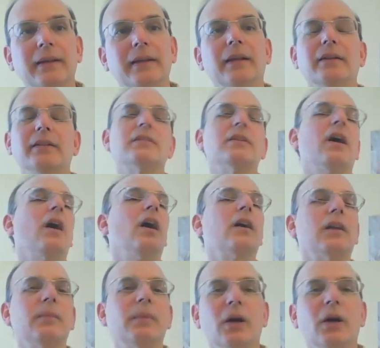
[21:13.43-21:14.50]
this is all going
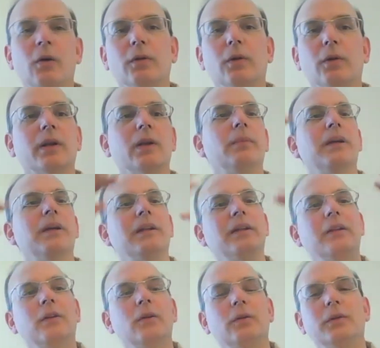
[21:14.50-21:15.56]
to be over we're going to be in the
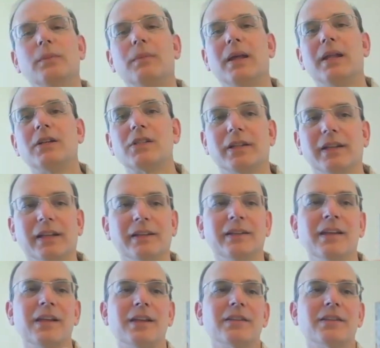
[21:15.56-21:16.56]
new dimension and